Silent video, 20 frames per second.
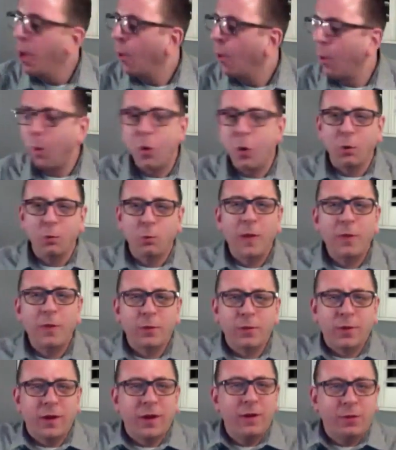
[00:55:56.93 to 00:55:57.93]
or whether
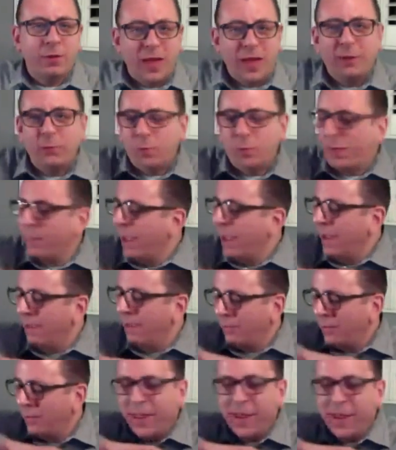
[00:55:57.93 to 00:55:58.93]
when
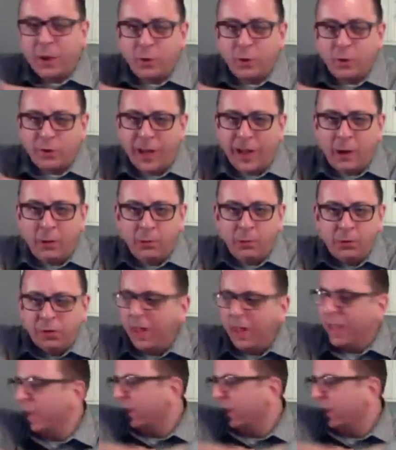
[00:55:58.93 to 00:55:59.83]
they go down, they